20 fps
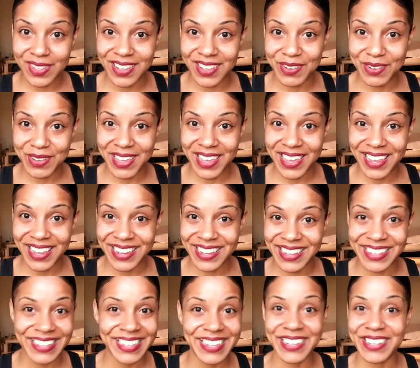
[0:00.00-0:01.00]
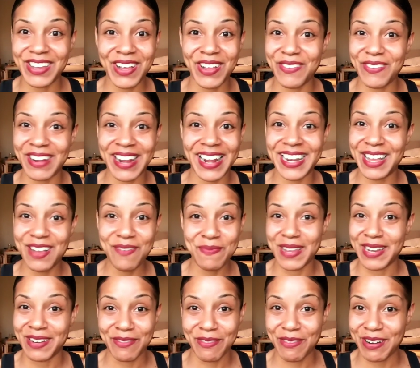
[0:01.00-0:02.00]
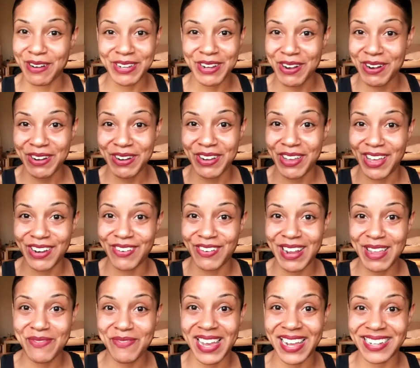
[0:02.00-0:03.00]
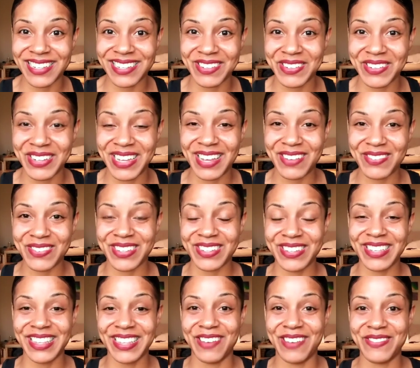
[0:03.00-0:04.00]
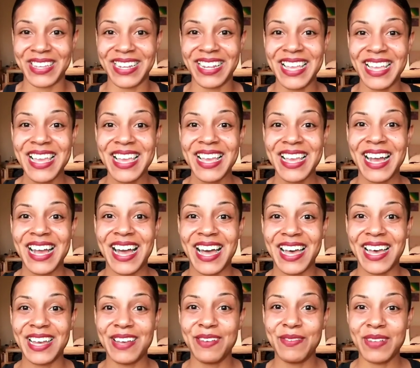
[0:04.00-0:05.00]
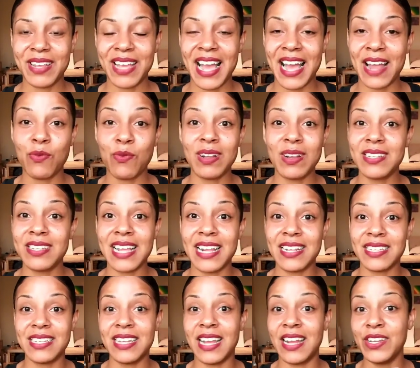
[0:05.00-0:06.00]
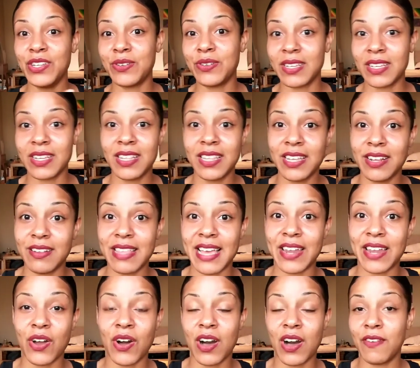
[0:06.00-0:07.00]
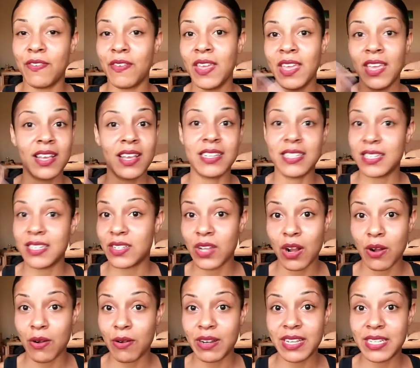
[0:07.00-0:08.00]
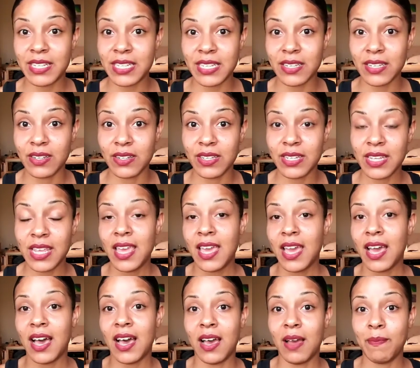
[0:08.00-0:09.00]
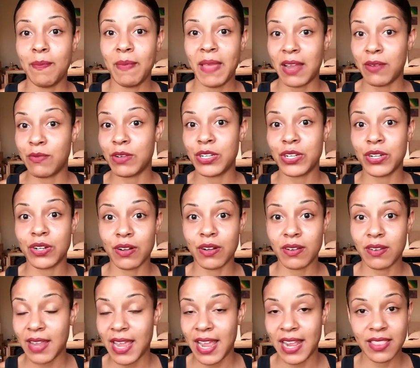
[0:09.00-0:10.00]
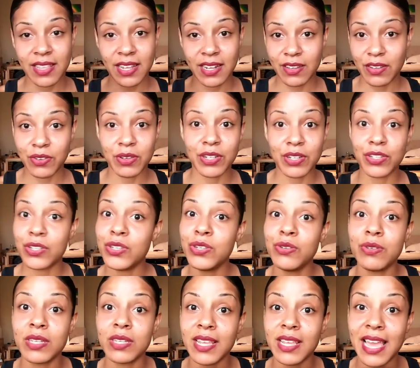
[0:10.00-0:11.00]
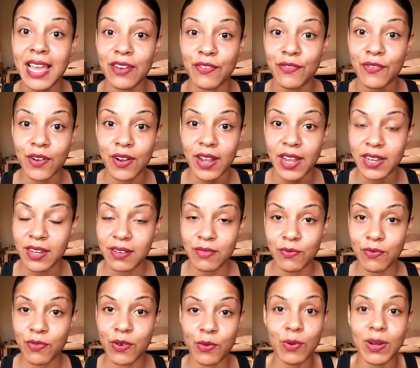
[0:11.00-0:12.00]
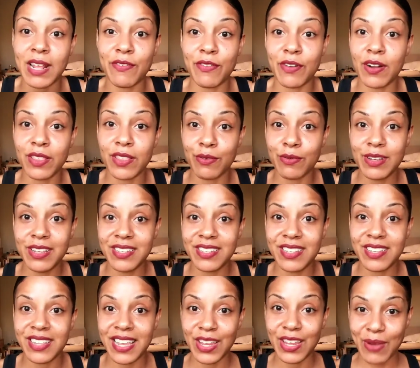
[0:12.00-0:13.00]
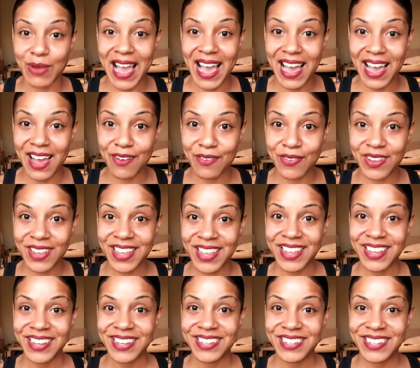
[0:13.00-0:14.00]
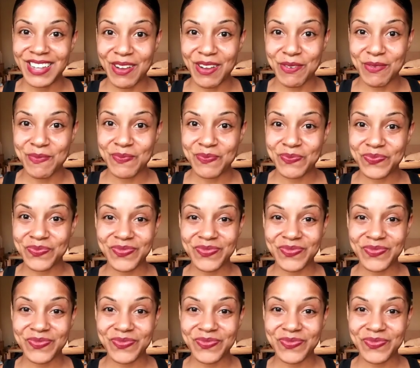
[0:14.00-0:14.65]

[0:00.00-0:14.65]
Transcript: Okay, cleaned all right up and returned all right back to you. I absolutely love it. And once that's done, you can clear that off because it's already sealed and returned, and then you can just use it again for whatever other reason that you have. So